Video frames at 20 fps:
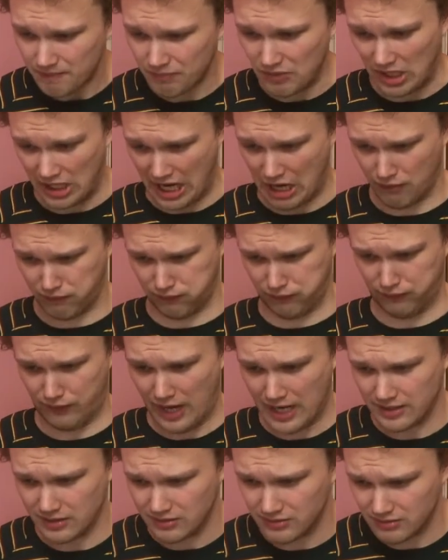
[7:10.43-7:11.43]
and how
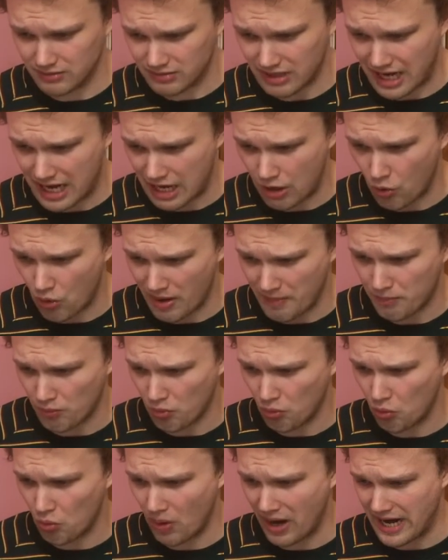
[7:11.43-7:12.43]
frightened I am
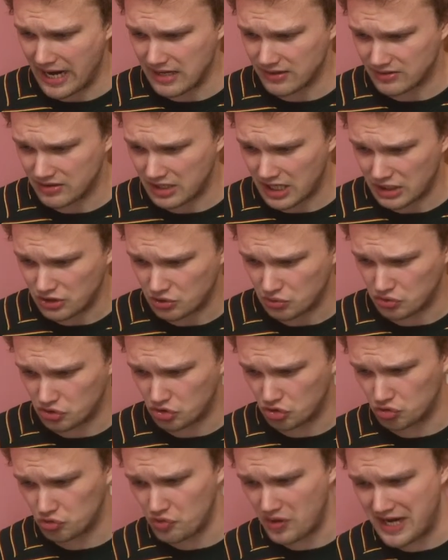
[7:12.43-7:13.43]
always that I shall
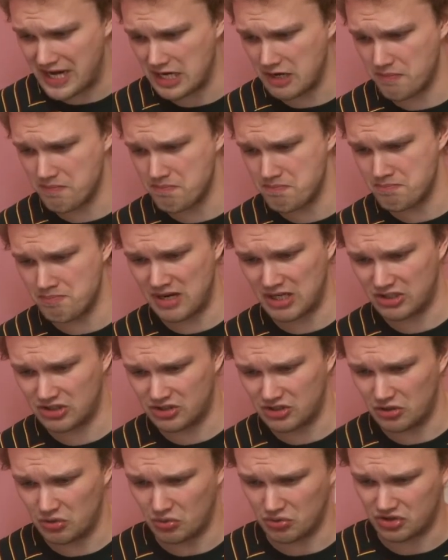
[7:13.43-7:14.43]
strain a
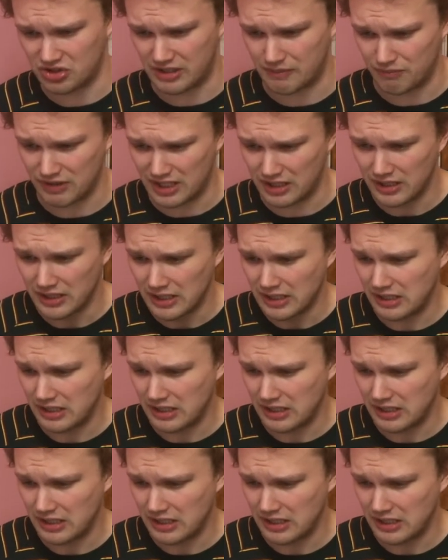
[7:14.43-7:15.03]
muscle or something,